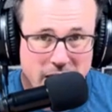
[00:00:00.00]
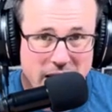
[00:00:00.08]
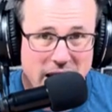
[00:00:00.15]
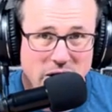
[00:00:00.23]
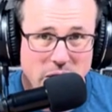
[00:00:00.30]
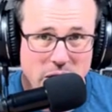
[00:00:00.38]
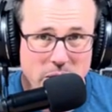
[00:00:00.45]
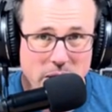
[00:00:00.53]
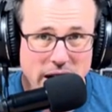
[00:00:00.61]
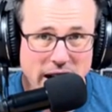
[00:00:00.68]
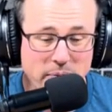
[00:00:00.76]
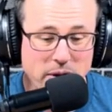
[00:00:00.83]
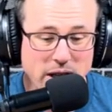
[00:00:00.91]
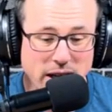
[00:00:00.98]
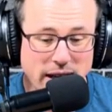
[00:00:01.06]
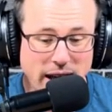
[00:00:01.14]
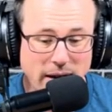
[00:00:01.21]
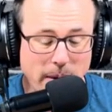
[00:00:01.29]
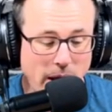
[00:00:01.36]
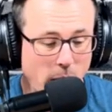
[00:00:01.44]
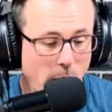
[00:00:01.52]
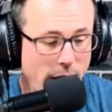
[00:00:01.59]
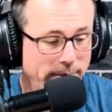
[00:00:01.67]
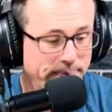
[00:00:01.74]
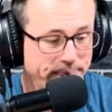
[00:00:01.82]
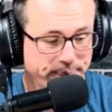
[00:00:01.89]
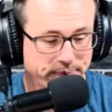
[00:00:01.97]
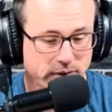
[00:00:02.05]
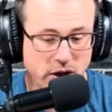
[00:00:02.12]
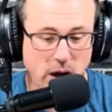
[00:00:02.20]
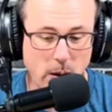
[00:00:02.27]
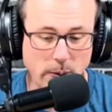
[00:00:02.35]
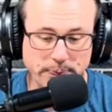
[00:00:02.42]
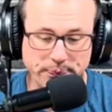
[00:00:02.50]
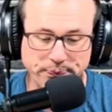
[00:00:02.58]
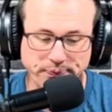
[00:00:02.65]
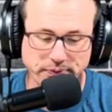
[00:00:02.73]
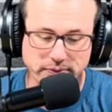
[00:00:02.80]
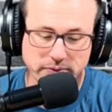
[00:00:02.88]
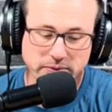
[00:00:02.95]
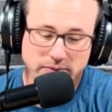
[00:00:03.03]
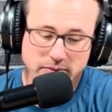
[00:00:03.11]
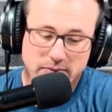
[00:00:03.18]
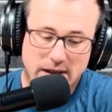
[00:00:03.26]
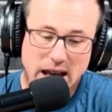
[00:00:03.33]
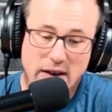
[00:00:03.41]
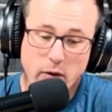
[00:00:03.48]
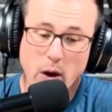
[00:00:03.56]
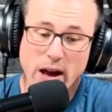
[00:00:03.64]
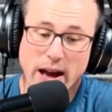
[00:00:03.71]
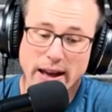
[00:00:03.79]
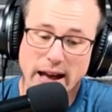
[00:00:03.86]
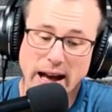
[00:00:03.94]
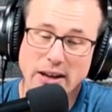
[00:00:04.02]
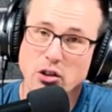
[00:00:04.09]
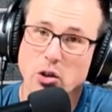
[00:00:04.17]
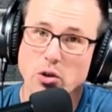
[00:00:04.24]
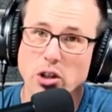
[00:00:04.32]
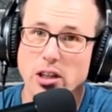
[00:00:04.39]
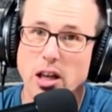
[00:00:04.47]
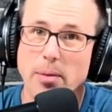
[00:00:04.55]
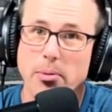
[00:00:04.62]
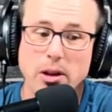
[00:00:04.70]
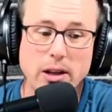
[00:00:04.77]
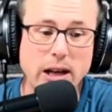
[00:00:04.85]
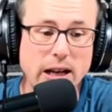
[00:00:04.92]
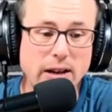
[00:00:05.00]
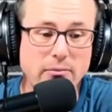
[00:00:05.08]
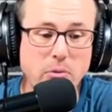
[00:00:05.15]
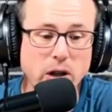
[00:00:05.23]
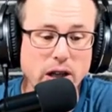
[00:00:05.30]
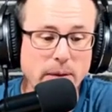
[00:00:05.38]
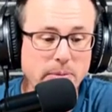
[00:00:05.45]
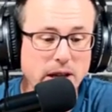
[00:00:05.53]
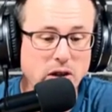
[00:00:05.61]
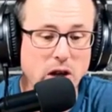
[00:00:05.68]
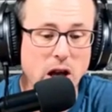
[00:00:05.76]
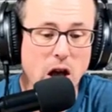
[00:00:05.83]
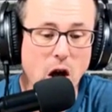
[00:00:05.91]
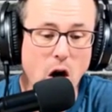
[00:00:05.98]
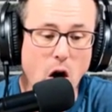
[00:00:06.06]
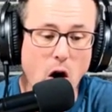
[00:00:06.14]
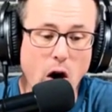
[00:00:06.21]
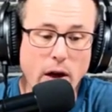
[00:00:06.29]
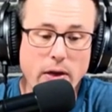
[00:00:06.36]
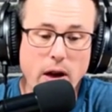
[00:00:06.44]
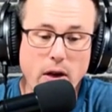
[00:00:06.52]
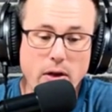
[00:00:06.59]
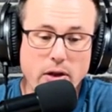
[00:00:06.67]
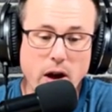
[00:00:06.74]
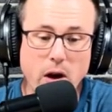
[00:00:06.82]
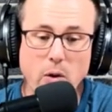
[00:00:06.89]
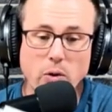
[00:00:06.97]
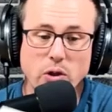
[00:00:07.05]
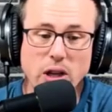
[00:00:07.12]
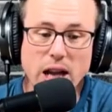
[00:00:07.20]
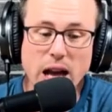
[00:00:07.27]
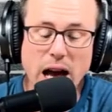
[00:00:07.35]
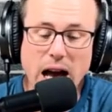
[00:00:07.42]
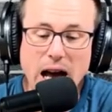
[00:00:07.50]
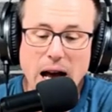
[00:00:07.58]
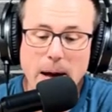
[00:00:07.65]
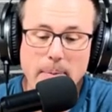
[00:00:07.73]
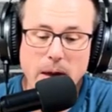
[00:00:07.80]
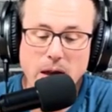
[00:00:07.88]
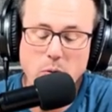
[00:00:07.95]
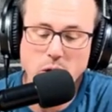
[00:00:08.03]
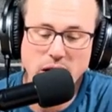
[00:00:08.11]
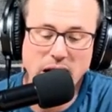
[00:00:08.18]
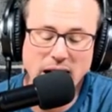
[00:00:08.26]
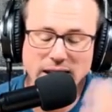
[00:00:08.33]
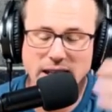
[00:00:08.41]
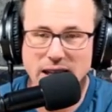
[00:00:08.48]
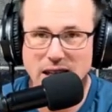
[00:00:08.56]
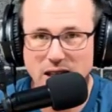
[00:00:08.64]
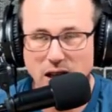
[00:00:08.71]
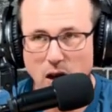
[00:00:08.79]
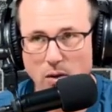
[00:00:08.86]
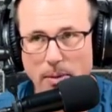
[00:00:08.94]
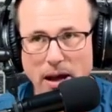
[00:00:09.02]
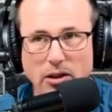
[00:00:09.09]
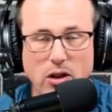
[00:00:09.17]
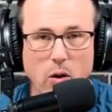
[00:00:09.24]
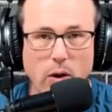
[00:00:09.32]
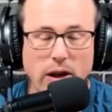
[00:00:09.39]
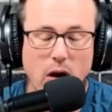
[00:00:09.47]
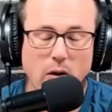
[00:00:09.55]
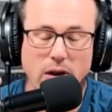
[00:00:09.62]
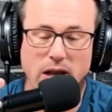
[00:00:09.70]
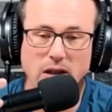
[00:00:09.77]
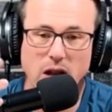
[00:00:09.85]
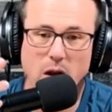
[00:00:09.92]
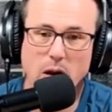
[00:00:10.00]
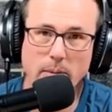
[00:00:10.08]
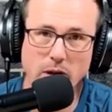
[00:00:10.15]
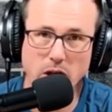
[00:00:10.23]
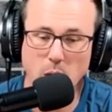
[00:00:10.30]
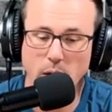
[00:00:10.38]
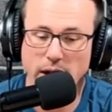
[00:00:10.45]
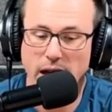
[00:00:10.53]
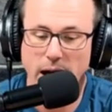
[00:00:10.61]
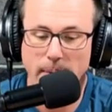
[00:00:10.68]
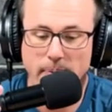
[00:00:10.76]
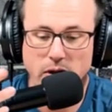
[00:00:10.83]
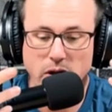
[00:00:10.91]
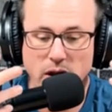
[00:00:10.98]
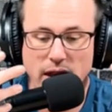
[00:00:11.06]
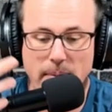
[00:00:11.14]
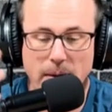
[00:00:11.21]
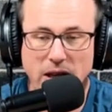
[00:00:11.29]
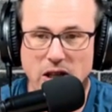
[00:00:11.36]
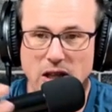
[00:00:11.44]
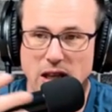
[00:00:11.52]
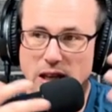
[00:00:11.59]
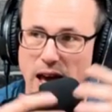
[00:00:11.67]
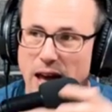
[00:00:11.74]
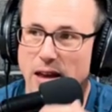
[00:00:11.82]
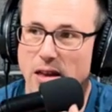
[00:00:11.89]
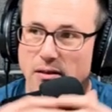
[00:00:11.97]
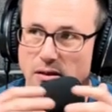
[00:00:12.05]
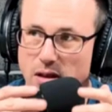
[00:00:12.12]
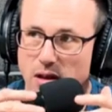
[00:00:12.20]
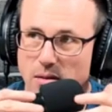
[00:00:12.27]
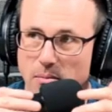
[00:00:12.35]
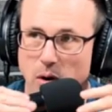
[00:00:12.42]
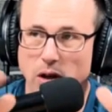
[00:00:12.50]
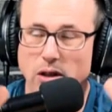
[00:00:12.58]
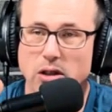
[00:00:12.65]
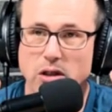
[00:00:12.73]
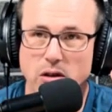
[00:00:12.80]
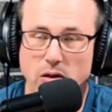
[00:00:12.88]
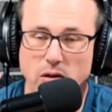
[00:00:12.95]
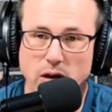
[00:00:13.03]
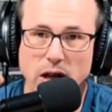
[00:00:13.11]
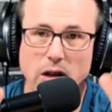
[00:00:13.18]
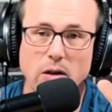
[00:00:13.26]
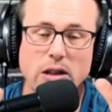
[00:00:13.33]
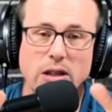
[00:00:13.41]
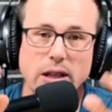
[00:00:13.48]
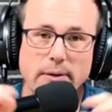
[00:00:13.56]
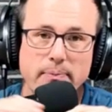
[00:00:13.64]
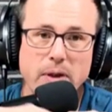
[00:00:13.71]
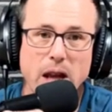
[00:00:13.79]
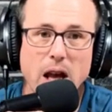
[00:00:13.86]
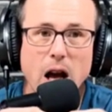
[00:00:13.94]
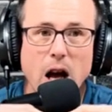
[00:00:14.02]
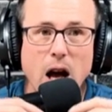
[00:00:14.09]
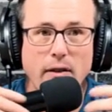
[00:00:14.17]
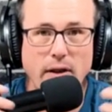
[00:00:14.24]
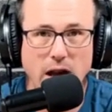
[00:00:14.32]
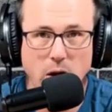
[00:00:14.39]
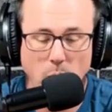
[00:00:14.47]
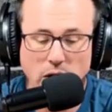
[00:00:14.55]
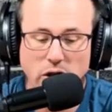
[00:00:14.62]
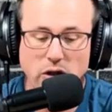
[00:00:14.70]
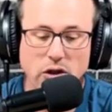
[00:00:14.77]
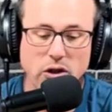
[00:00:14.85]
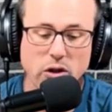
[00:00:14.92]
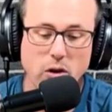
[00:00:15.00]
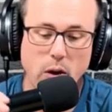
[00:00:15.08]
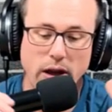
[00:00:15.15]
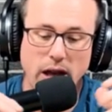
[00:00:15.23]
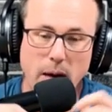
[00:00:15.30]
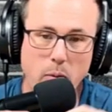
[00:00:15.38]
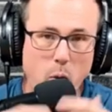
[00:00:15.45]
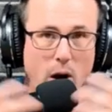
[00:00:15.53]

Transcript: That's only three point five percent down, by the way. So F Y I, guys, so just a couple of market updates on those. Um, and we kind of see these loan amounts going, or these loan limits going up. So that makes you think, hey, the, the market's still increasing. Uh, valuations are still going up.